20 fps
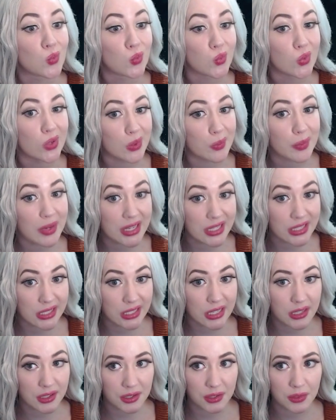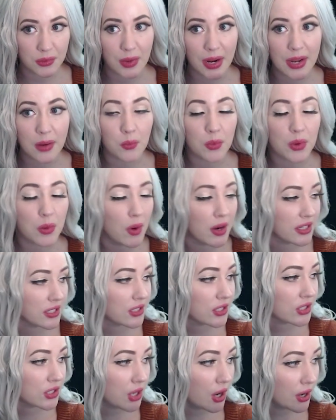real basic, right? We wanna
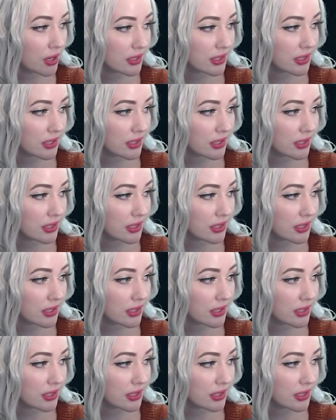start